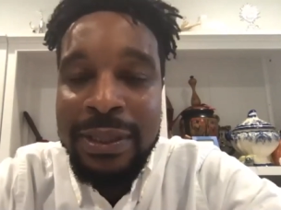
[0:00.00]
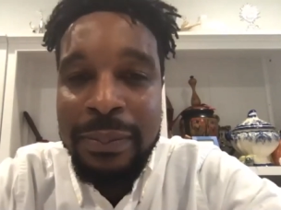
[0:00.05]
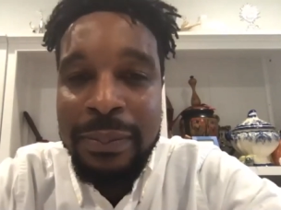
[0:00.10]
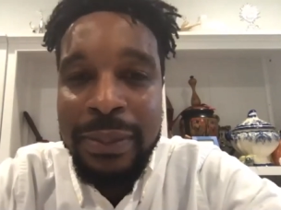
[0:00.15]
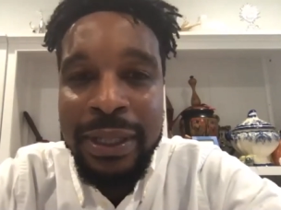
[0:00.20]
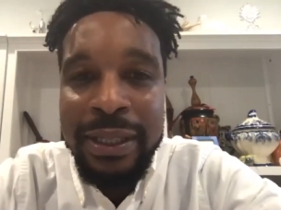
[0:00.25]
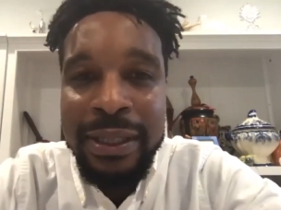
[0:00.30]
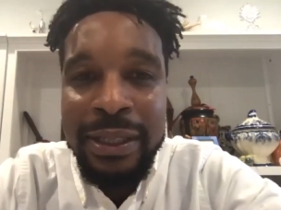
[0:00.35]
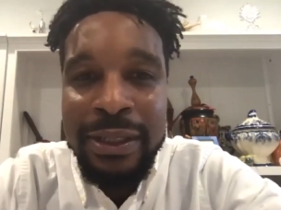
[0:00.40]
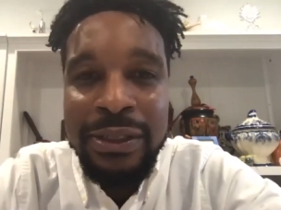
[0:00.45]

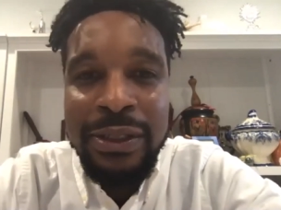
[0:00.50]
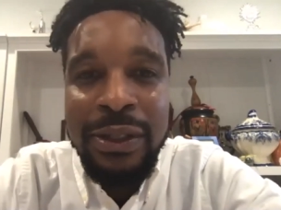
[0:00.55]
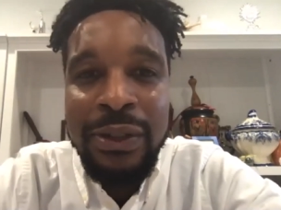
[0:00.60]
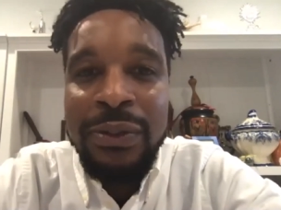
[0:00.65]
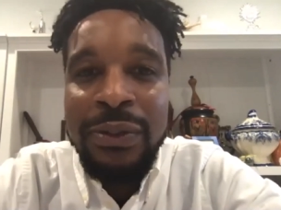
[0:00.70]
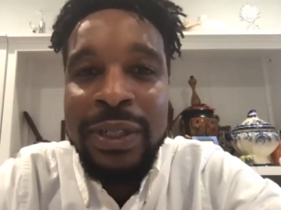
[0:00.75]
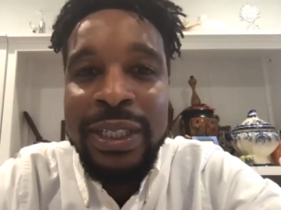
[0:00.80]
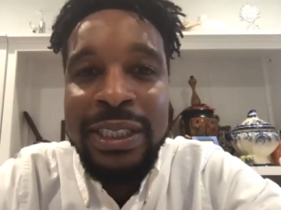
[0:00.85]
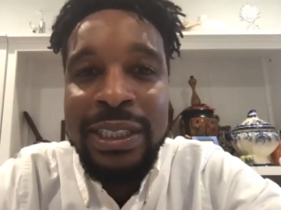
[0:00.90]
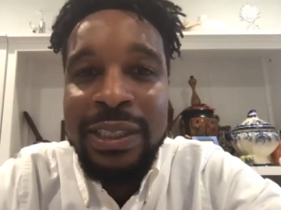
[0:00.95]
But there's no
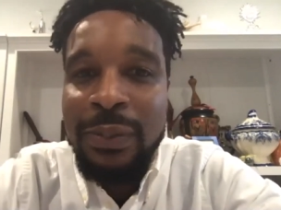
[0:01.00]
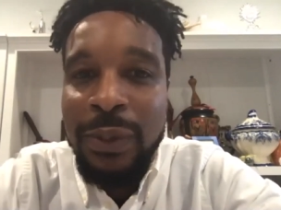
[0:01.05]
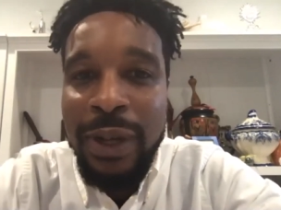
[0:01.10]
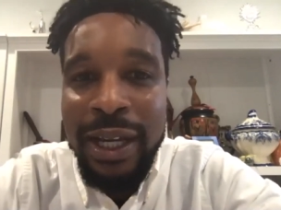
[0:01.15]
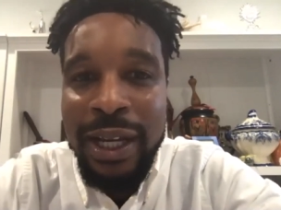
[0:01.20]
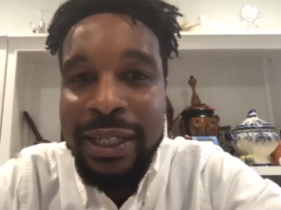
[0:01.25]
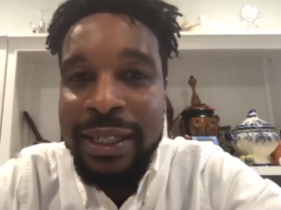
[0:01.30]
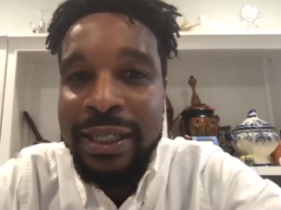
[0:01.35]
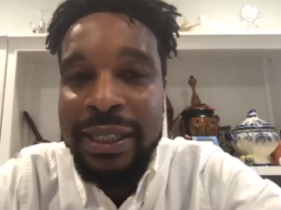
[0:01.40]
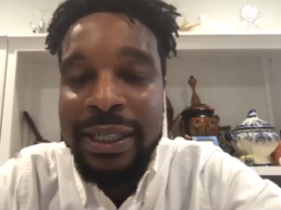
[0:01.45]
reason why
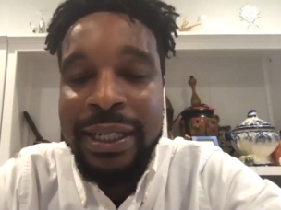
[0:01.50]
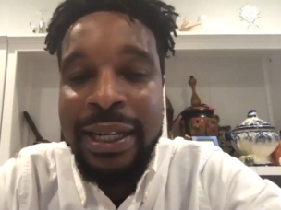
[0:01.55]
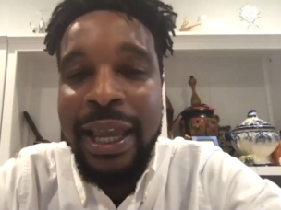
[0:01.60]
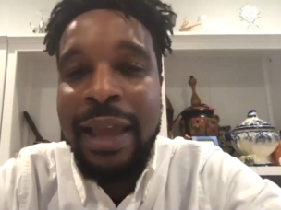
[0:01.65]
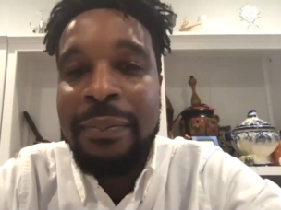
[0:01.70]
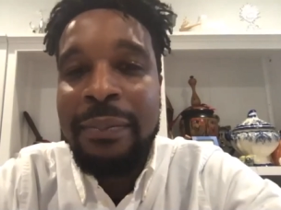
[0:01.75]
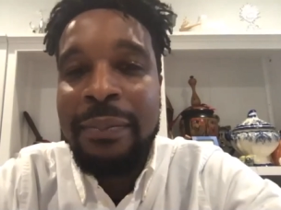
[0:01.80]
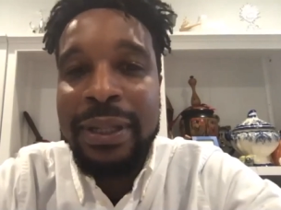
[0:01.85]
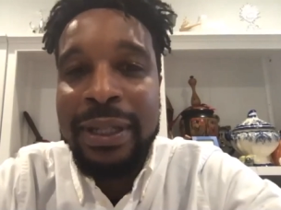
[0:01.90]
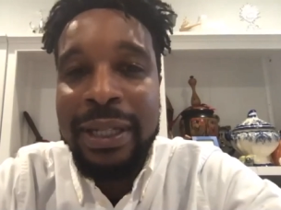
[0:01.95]
it couldn't
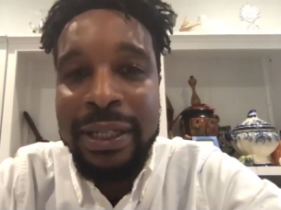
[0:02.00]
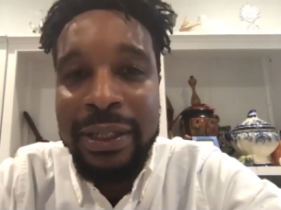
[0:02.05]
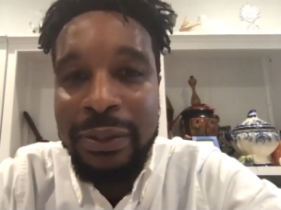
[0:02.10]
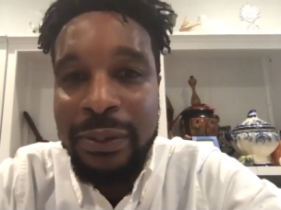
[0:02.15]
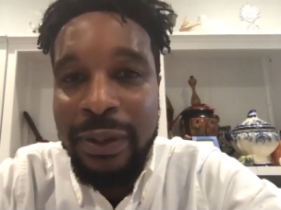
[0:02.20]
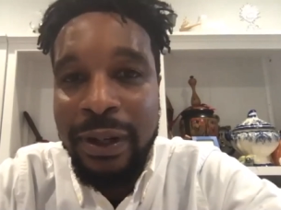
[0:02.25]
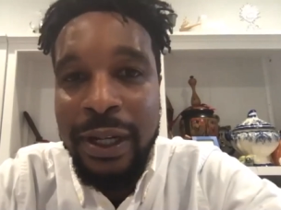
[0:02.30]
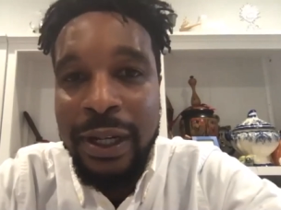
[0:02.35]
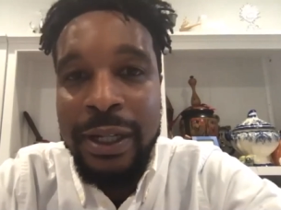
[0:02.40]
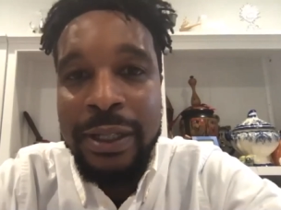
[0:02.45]
happen
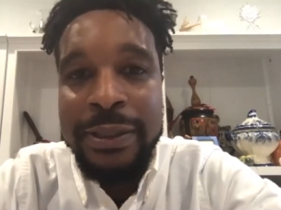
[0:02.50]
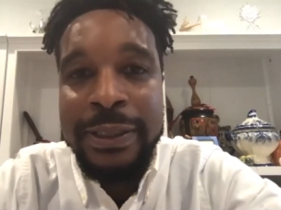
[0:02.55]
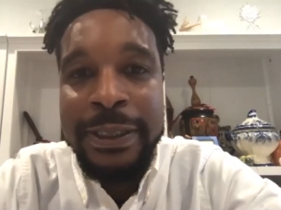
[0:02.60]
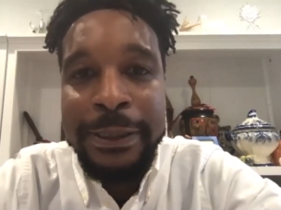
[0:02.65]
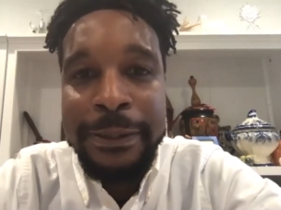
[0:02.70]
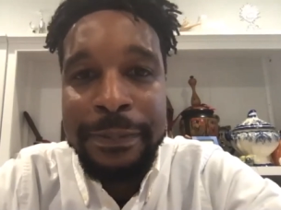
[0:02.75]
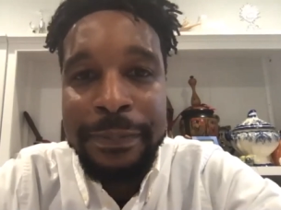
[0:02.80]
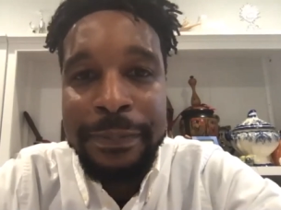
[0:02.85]
anywhere else.